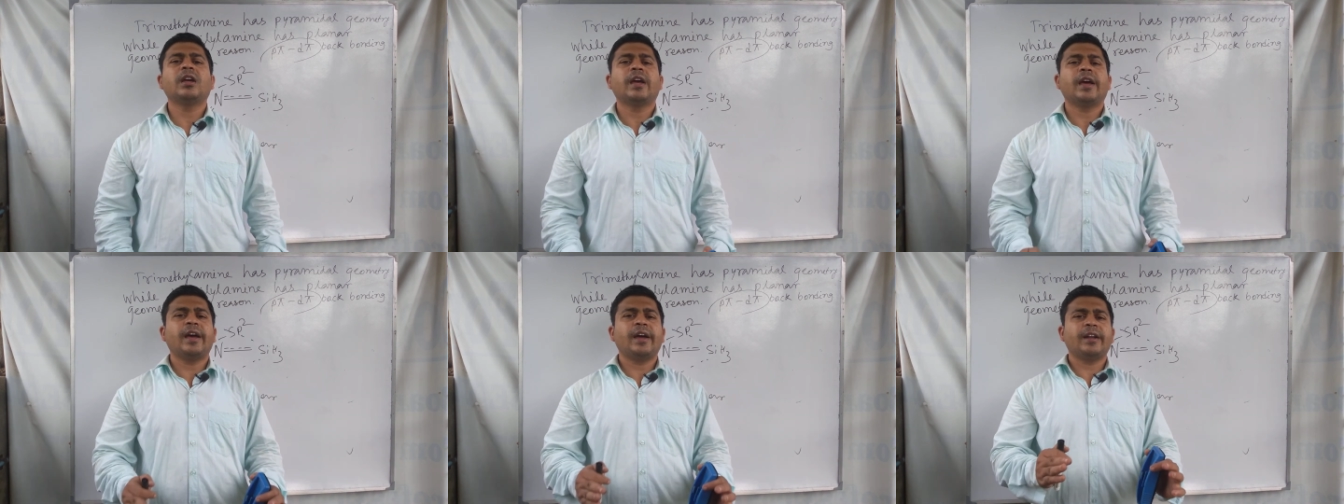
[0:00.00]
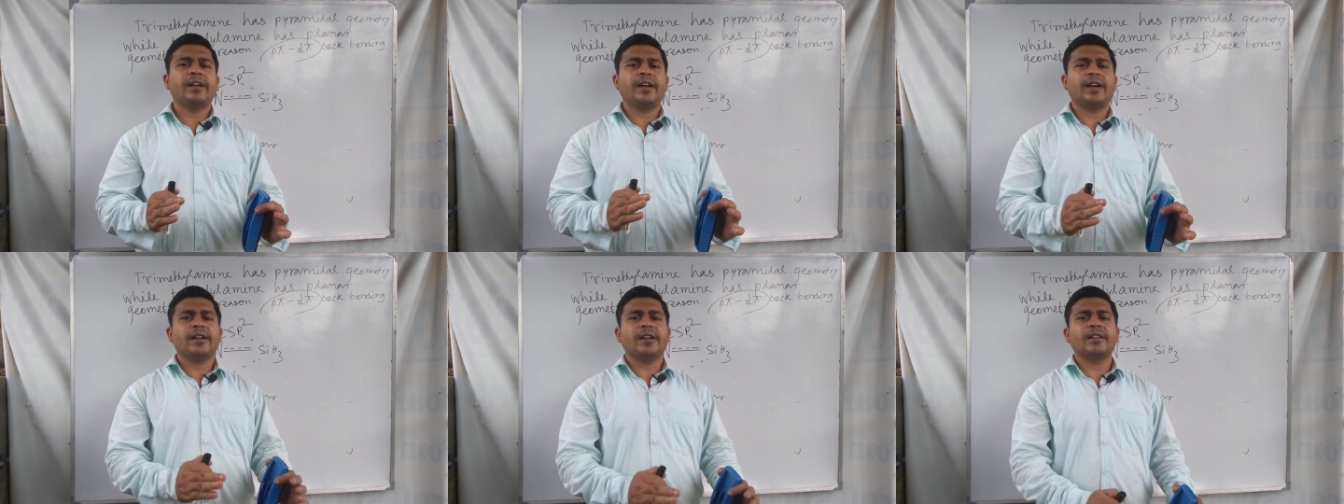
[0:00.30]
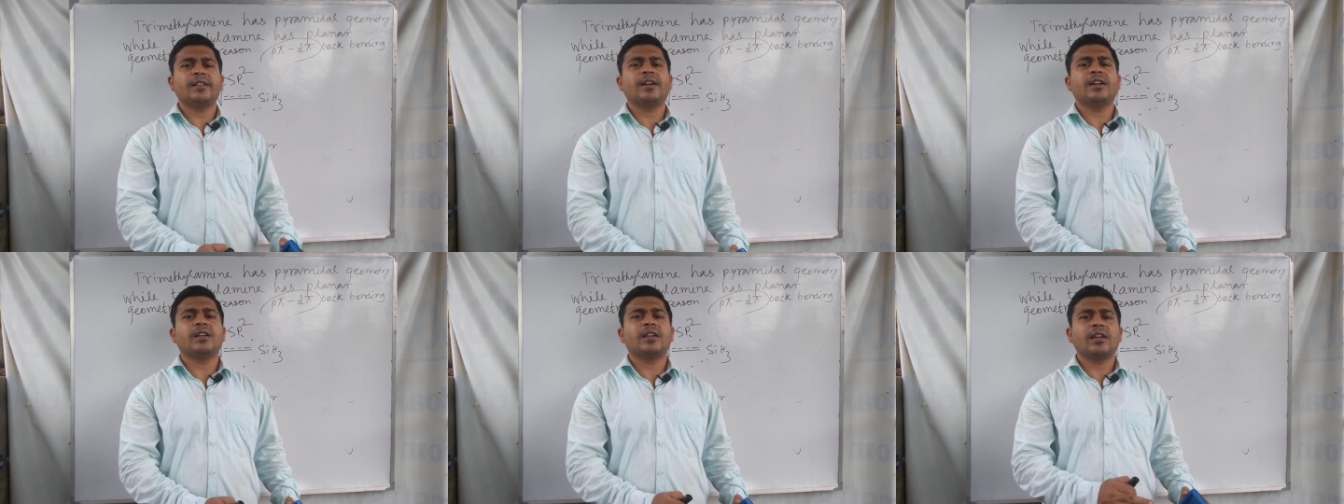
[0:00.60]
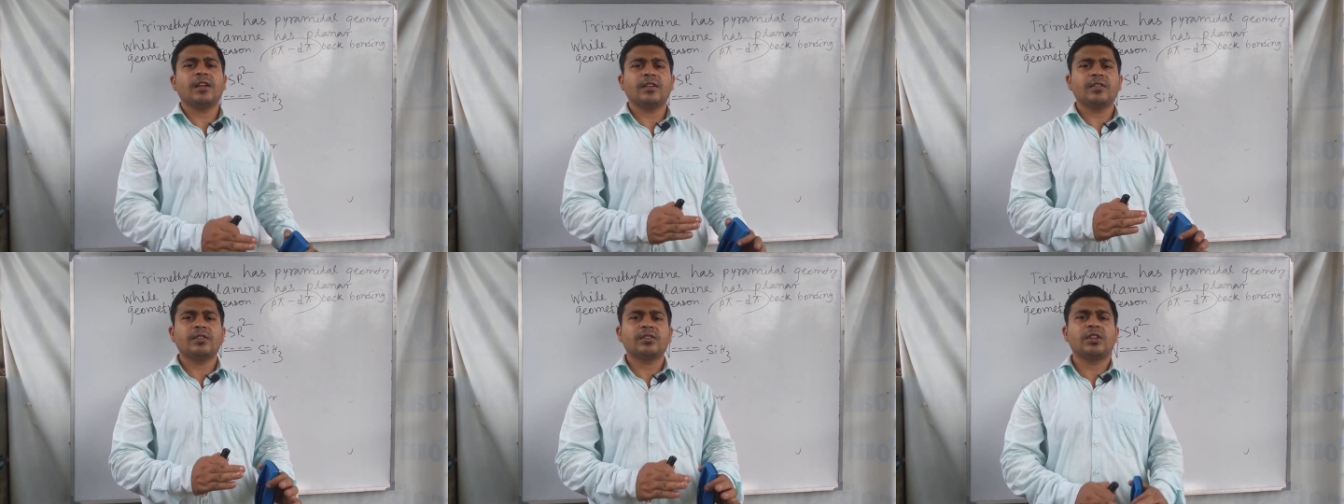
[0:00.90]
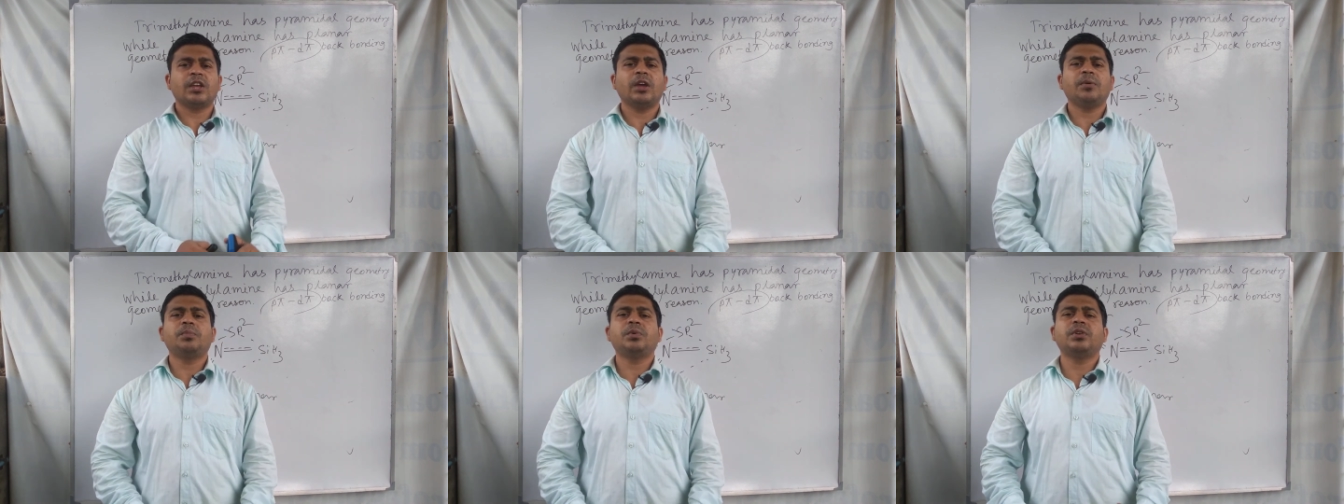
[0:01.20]
and another case
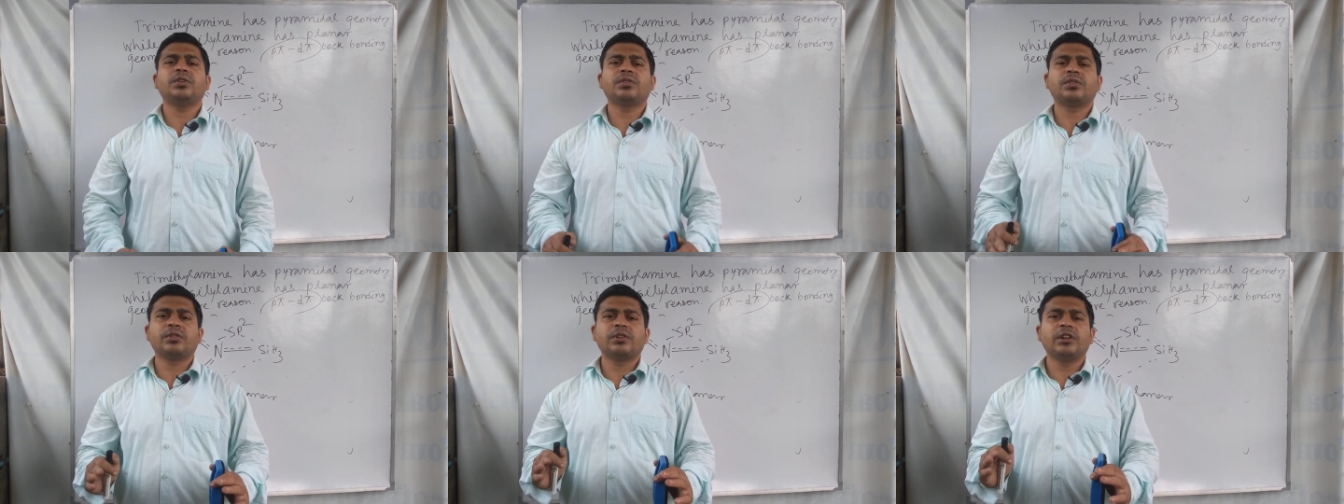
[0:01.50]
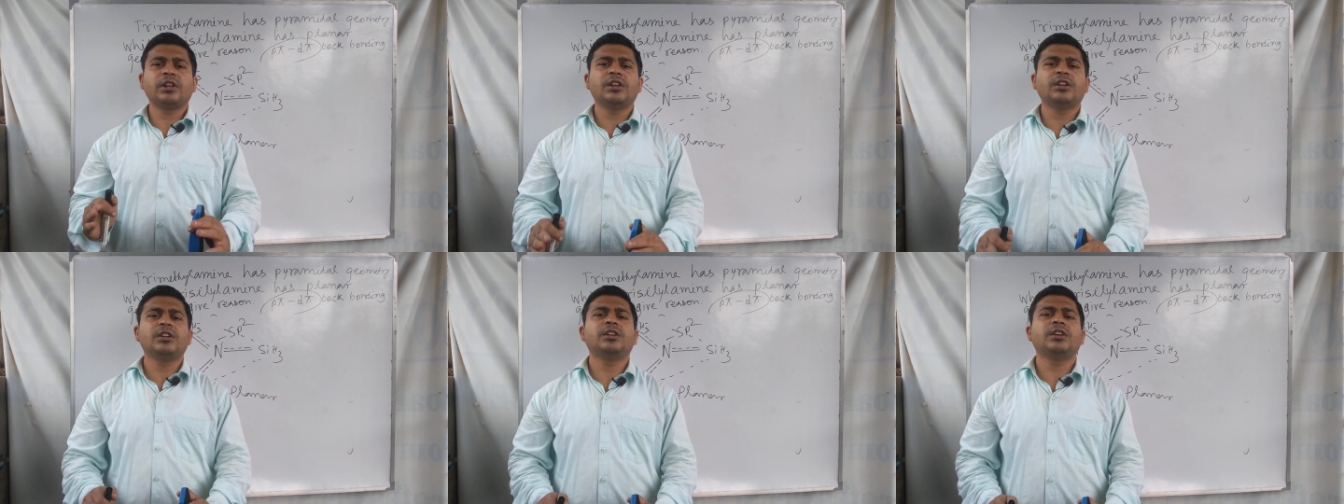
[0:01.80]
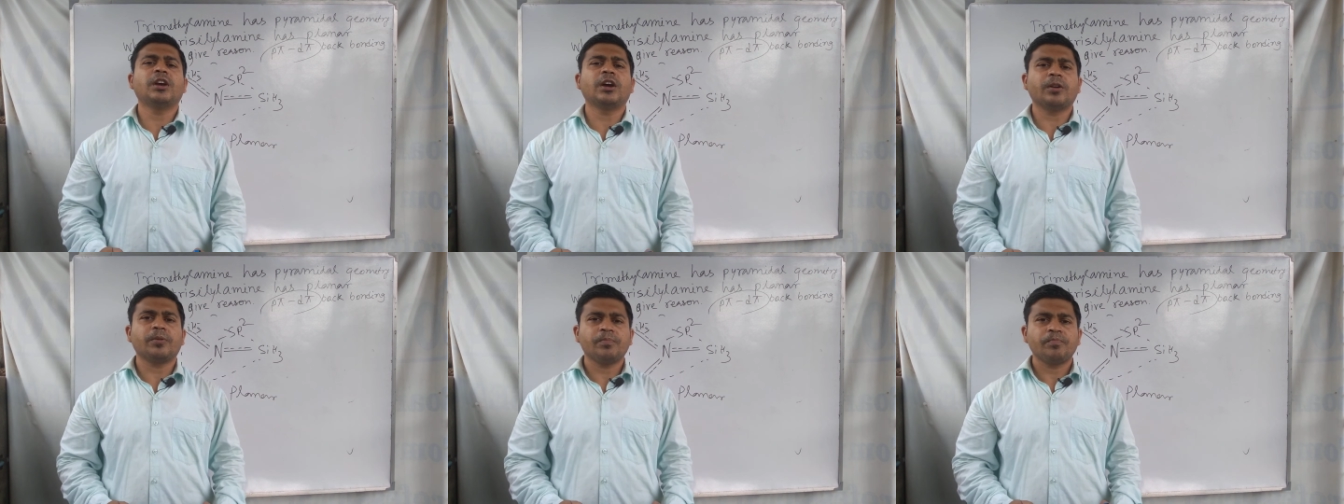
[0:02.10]
shape is linear.